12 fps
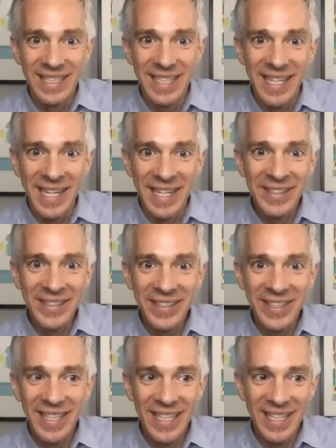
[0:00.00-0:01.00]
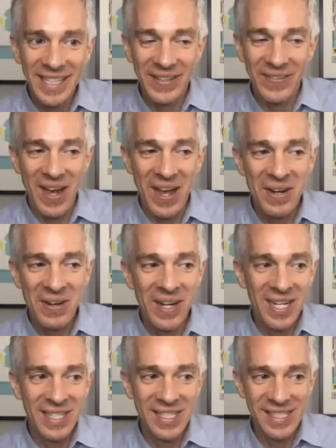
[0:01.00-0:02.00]
You know, like, why don't
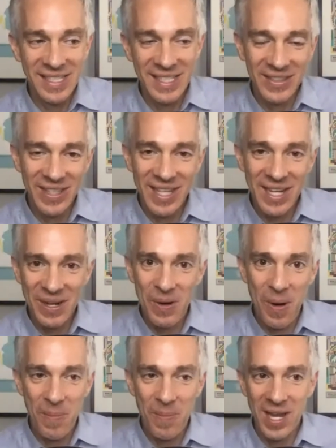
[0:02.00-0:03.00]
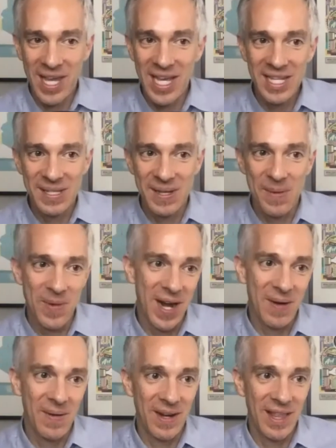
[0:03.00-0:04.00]
I just go get a corporate gig
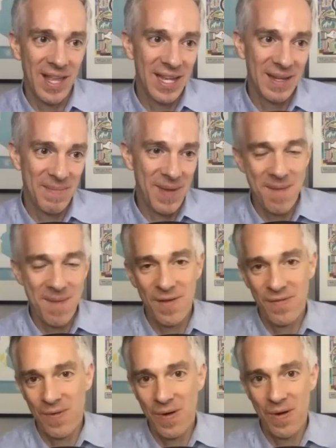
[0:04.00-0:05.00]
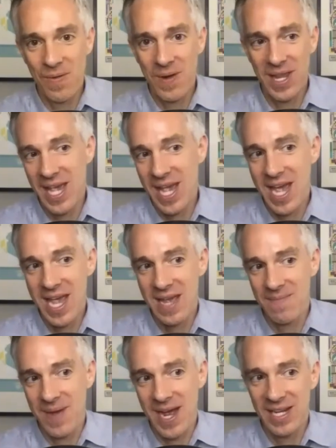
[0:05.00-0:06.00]
somewhere where they can pay my four oh one K
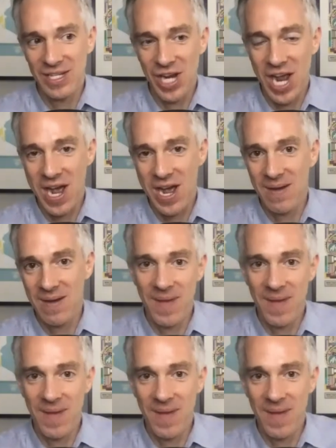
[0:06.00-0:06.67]
and my job,